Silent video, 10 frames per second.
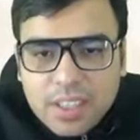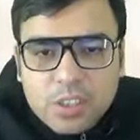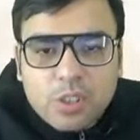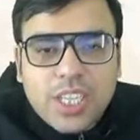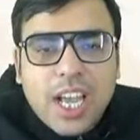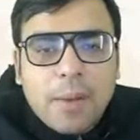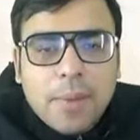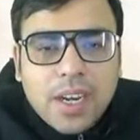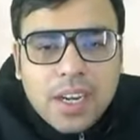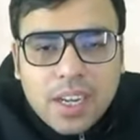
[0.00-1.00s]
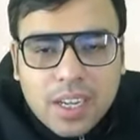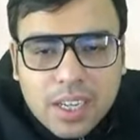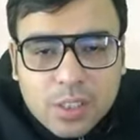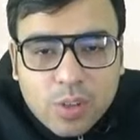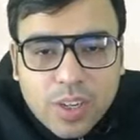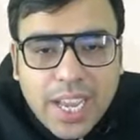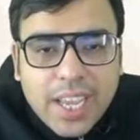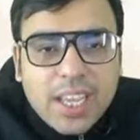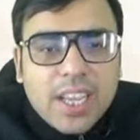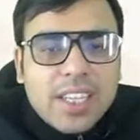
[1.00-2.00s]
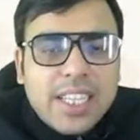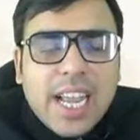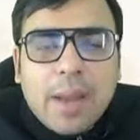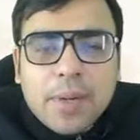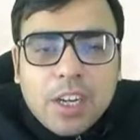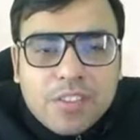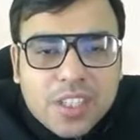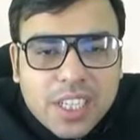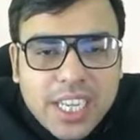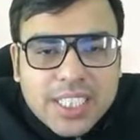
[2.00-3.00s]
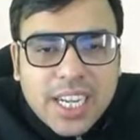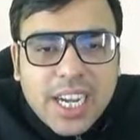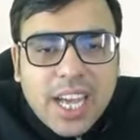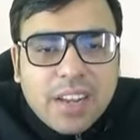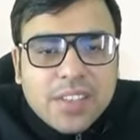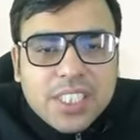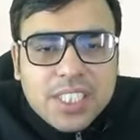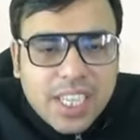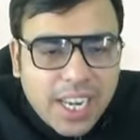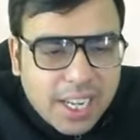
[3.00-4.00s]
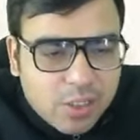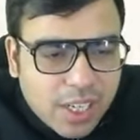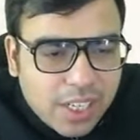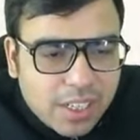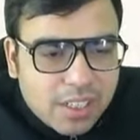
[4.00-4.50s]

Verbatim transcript: So yahan par earthquake aaya. The capital of Turkey is Ankara, which is here actually.